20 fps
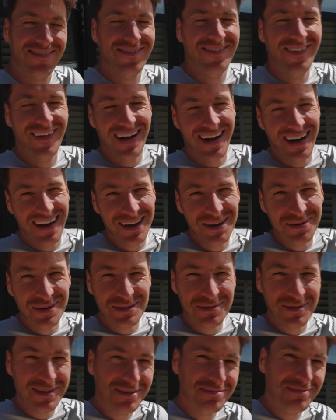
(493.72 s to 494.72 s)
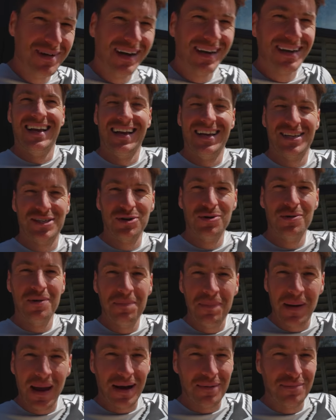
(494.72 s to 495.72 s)
Fuck, he always wants money. It's all
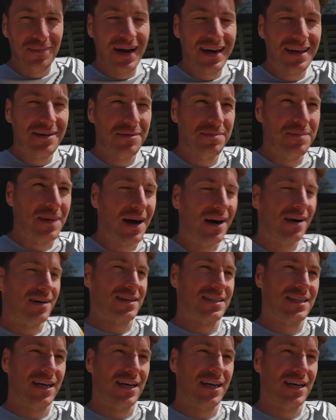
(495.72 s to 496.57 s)
about money with Mark.